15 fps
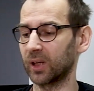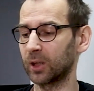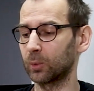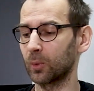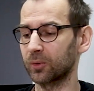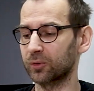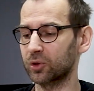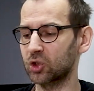It
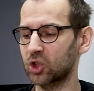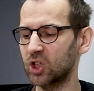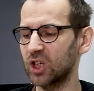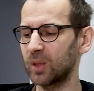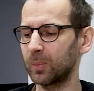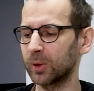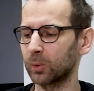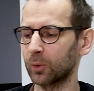was
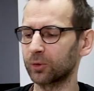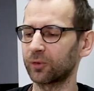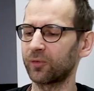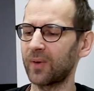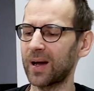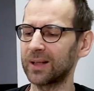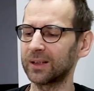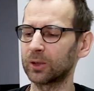cheap, it was
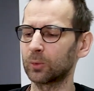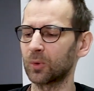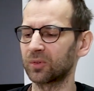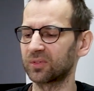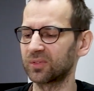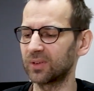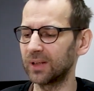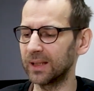fun, it was
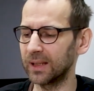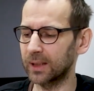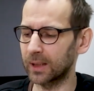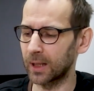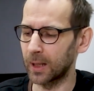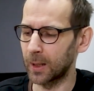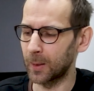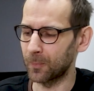sleek,
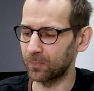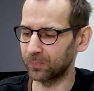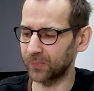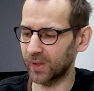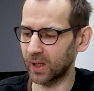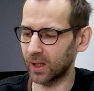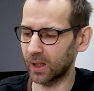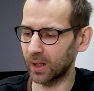
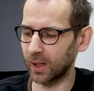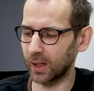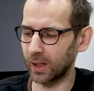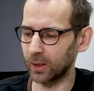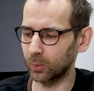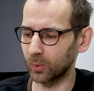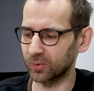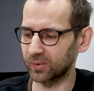
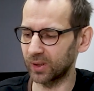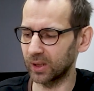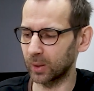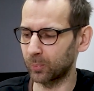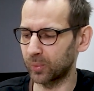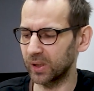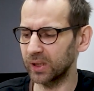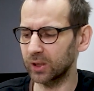it was selling
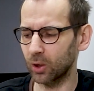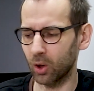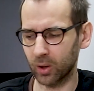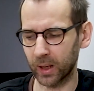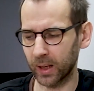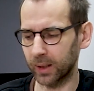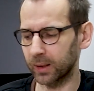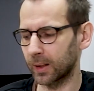pretty
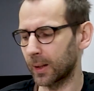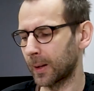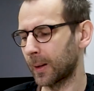okay.